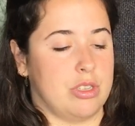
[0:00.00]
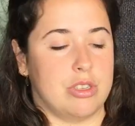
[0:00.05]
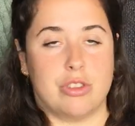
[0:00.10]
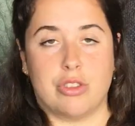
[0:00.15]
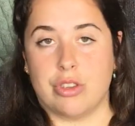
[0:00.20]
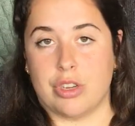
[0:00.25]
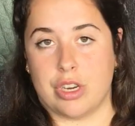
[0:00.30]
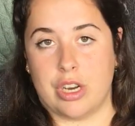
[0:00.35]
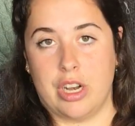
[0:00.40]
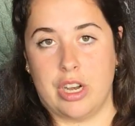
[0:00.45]

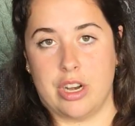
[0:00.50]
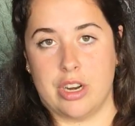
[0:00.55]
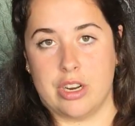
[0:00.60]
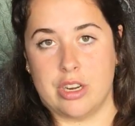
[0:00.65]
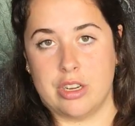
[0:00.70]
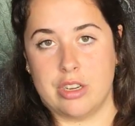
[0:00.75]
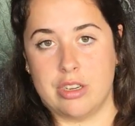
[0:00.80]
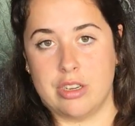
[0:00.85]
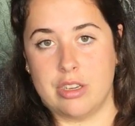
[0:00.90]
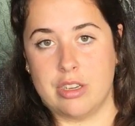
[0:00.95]

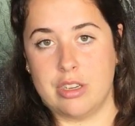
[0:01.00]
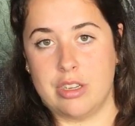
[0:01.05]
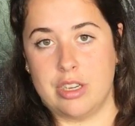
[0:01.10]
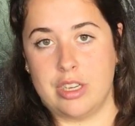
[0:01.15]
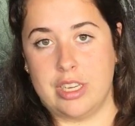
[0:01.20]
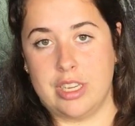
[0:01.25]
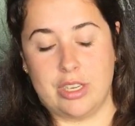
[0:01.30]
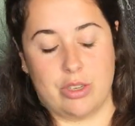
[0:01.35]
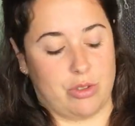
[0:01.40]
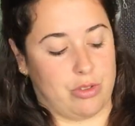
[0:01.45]
circular
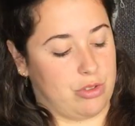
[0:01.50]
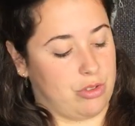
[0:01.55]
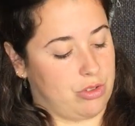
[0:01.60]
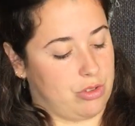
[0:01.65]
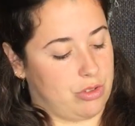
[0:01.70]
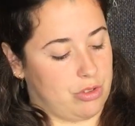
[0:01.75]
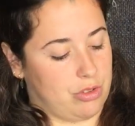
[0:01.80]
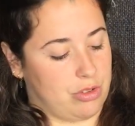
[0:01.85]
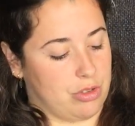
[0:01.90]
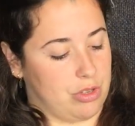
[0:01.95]

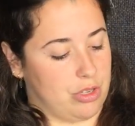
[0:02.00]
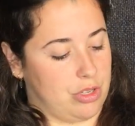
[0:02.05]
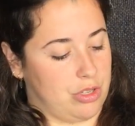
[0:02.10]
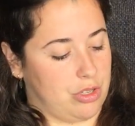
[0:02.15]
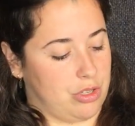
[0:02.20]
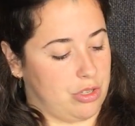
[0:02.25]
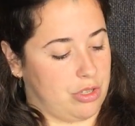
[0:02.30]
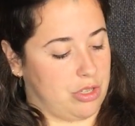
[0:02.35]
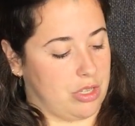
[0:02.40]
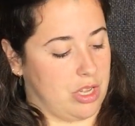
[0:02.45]
needles. So they're
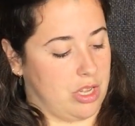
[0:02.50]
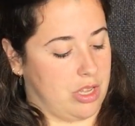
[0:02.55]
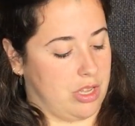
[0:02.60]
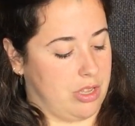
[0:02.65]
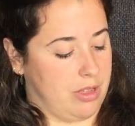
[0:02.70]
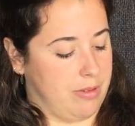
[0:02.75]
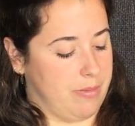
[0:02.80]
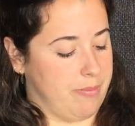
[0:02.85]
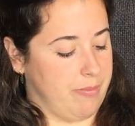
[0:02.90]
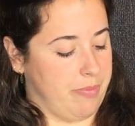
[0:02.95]
just
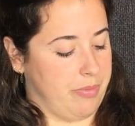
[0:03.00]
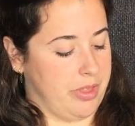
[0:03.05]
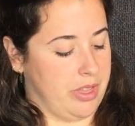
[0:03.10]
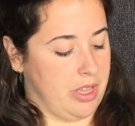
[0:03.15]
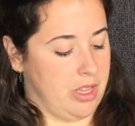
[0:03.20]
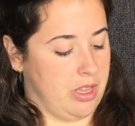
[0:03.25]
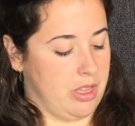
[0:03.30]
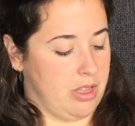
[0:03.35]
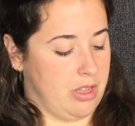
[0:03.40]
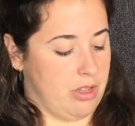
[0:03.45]
the
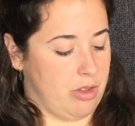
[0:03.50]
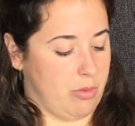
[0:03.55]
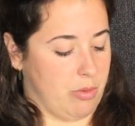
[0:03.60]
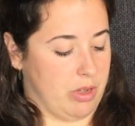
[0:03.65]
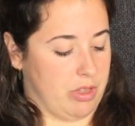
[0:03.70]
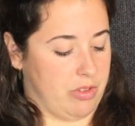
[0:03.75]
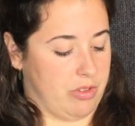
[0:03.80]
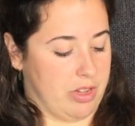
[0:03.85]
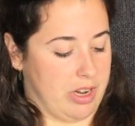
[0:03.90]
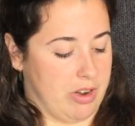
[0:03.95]

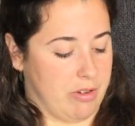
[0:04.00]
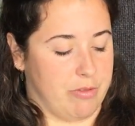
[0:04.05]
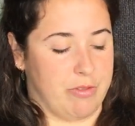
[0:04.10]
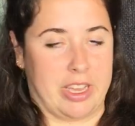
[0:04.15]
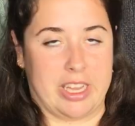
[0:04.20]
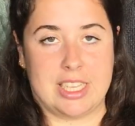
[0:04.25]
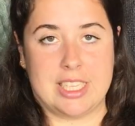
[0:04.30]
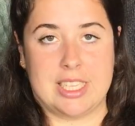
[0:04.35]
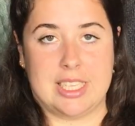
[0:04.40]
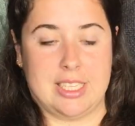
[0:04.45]
ones that are
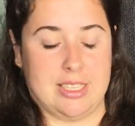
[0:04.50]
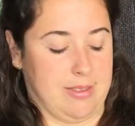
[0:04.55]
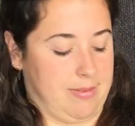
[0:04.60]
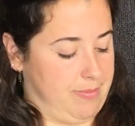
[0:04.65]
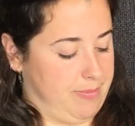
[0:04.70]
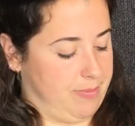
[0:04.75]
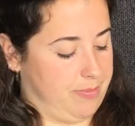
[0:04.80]
fixed,